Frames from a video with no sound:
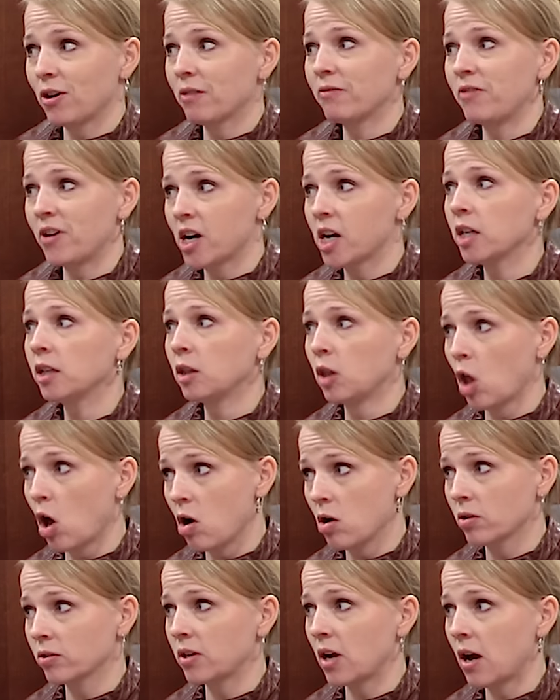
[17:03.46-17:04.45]
for a very
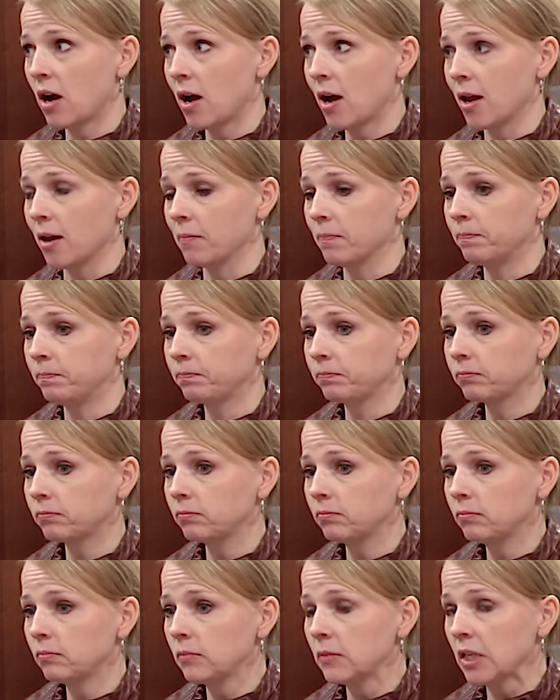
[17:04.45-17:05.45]
long time.
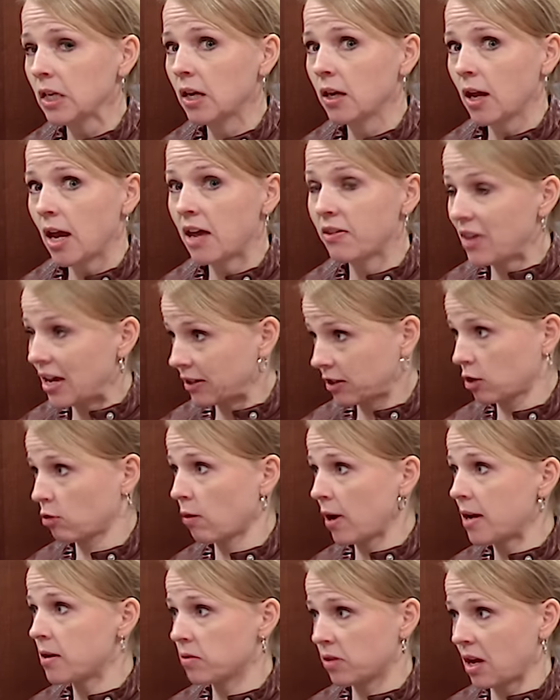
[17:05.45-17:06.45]
And that's
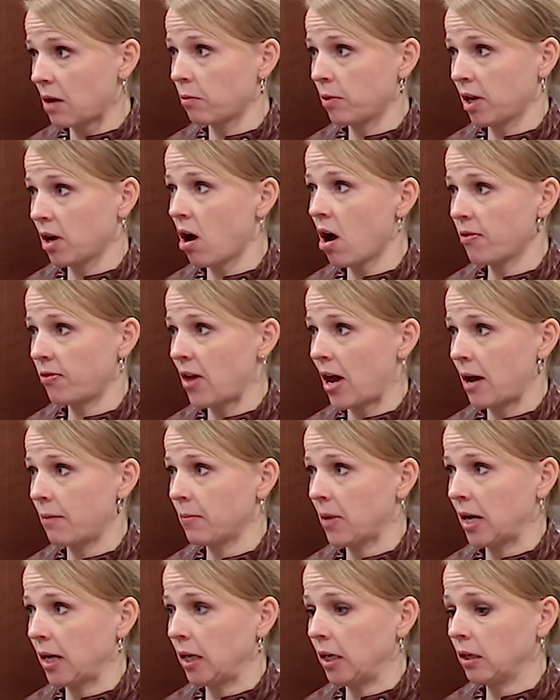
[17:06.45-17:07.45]
great that we got
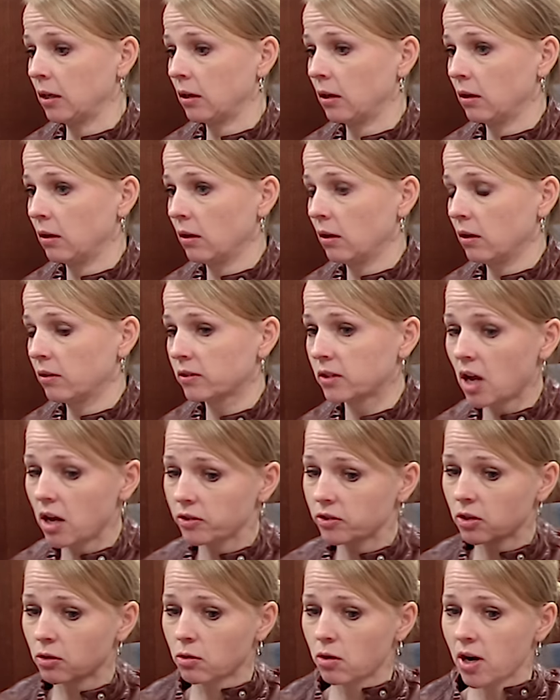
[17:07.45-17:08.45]
that money. It's
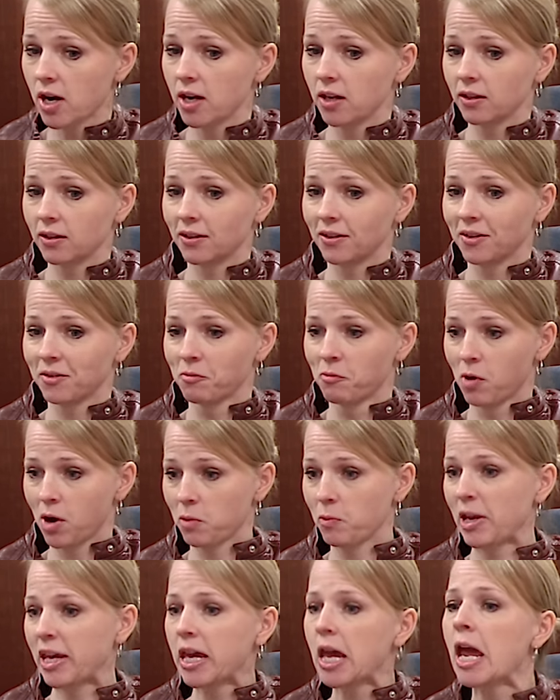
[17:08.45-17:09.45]
not so great
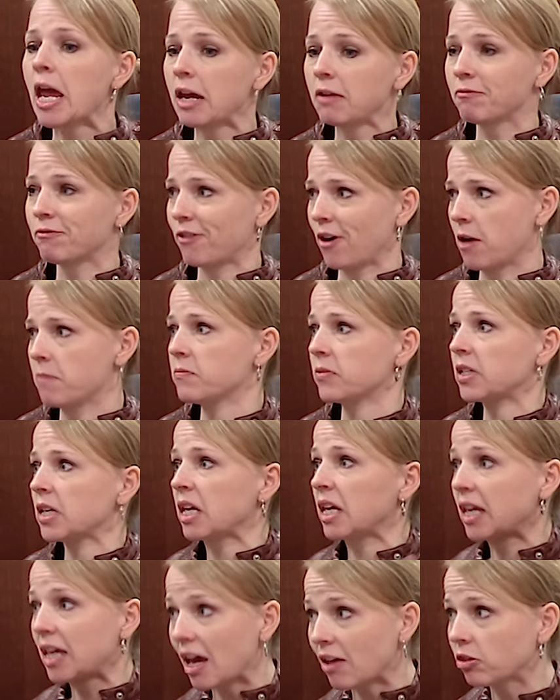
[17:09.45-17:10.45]
where we came from to
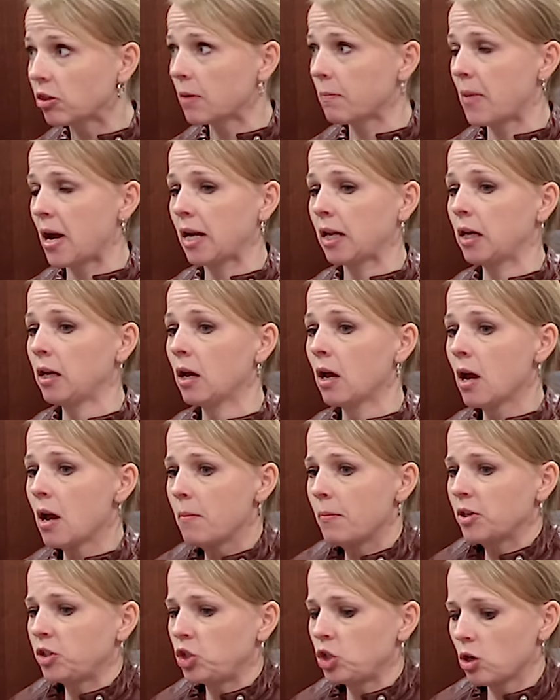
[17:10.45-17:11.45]
get the money,
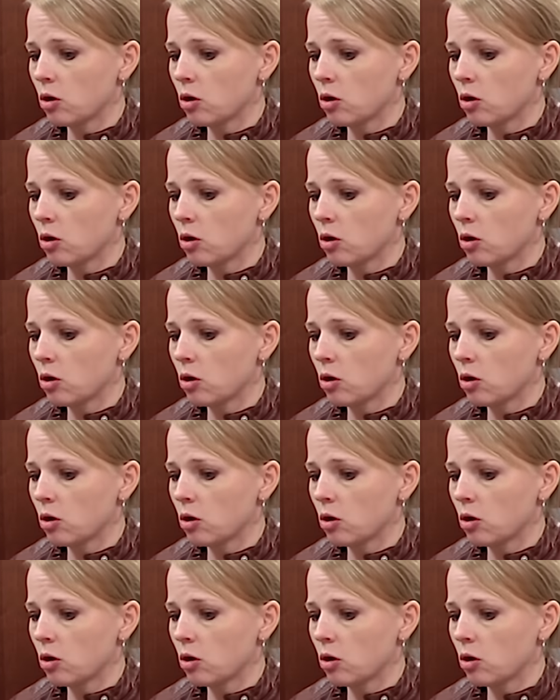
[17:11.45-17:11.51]
but